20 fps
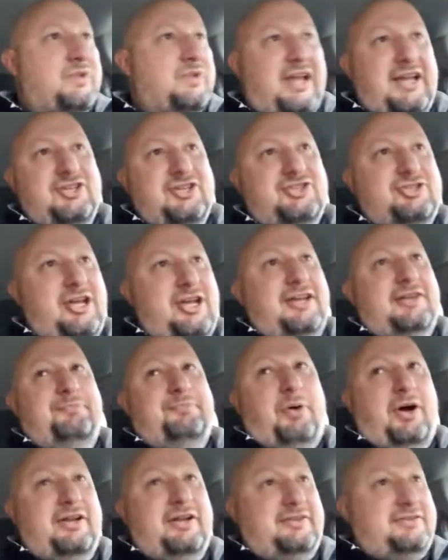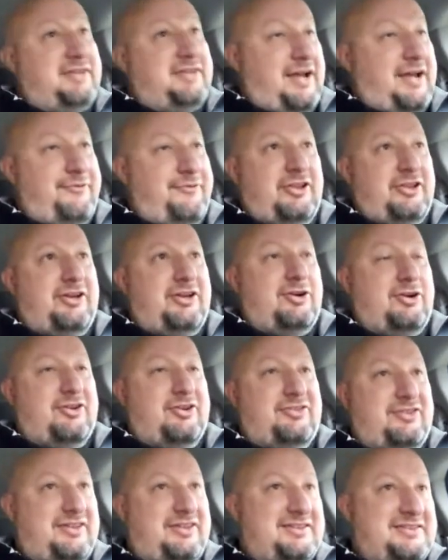A shank punt definitely hurt
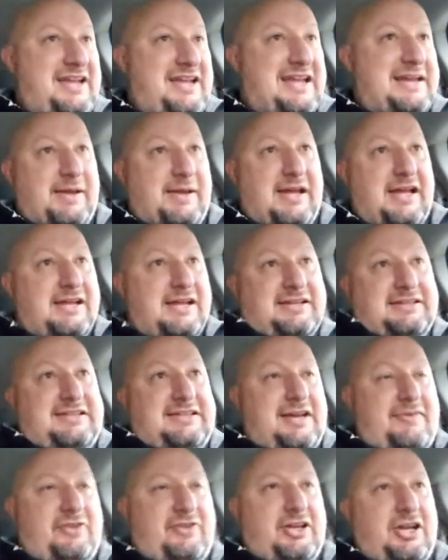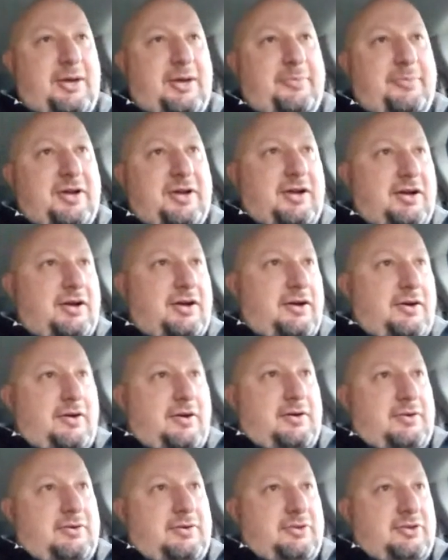us in this game. Giving up
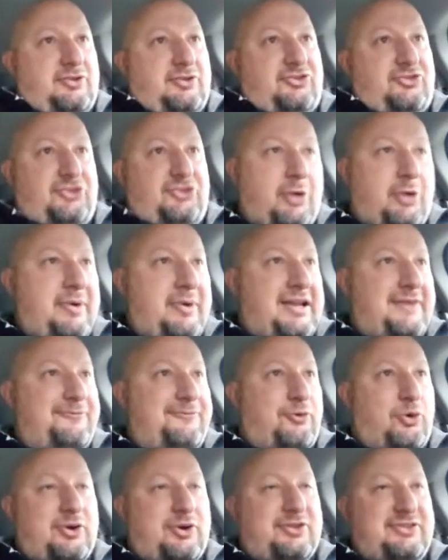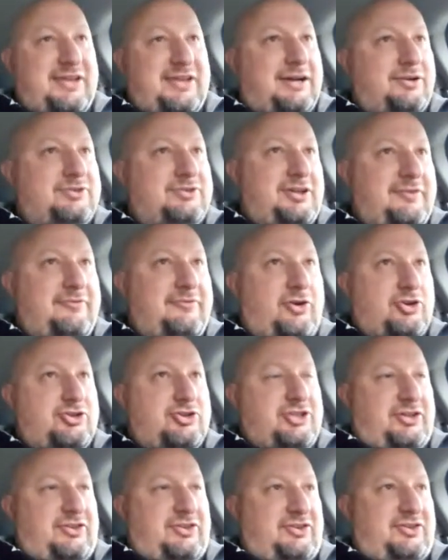so many fourth down
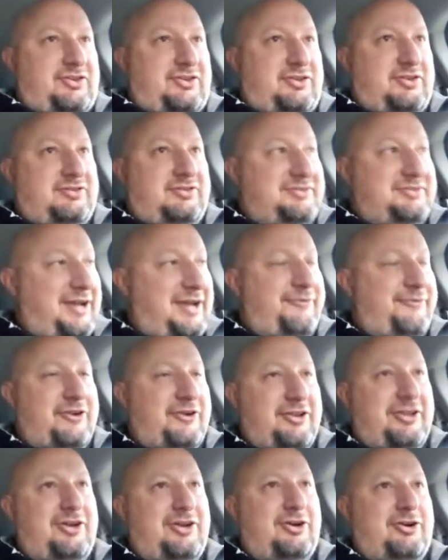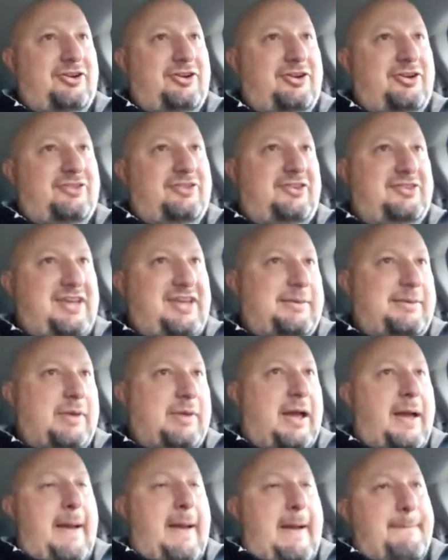conversions definitely hurt us in this
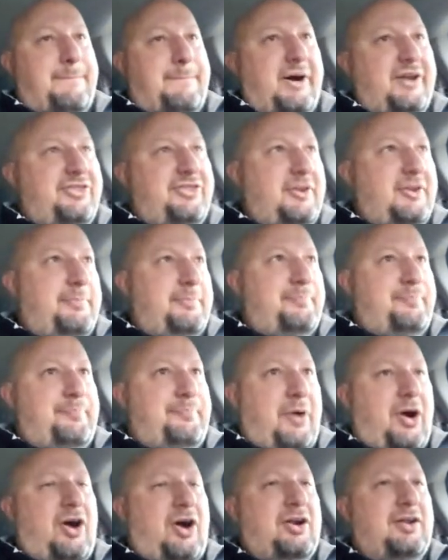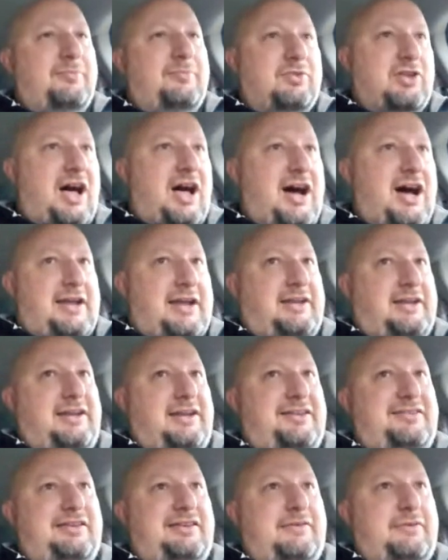game. But the bottom line
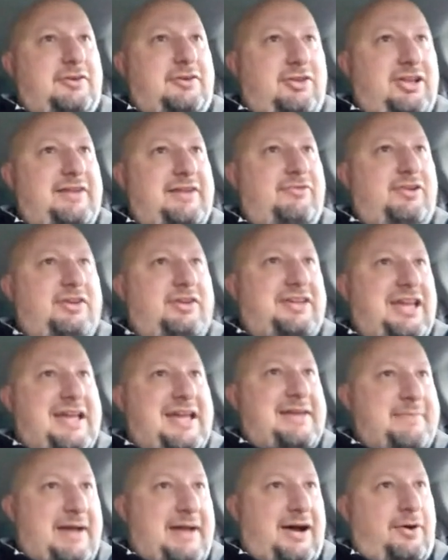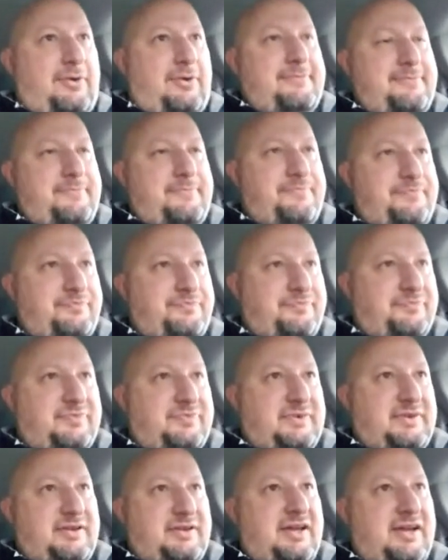is that Cleveland came out
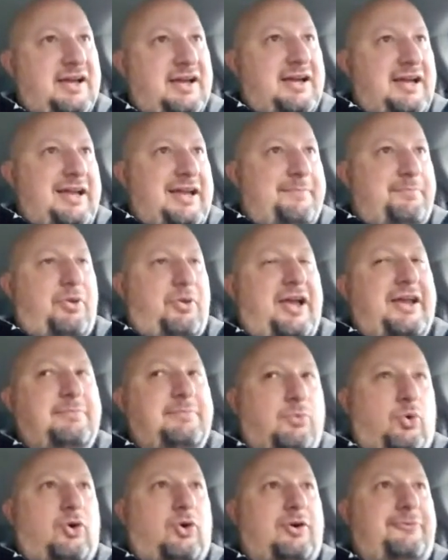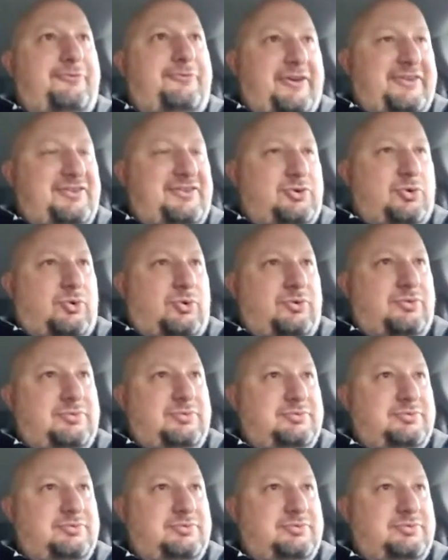and played more physical.